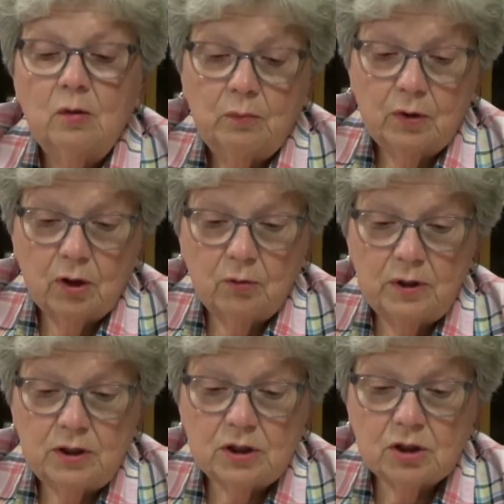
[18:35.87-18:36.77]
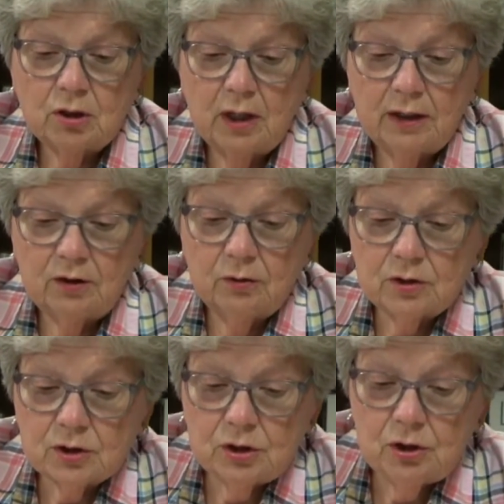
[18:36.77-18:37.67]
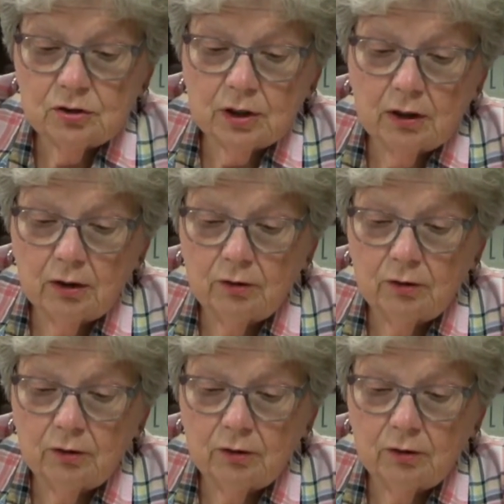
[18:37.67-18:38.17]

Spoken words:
But are we just trying to excuse our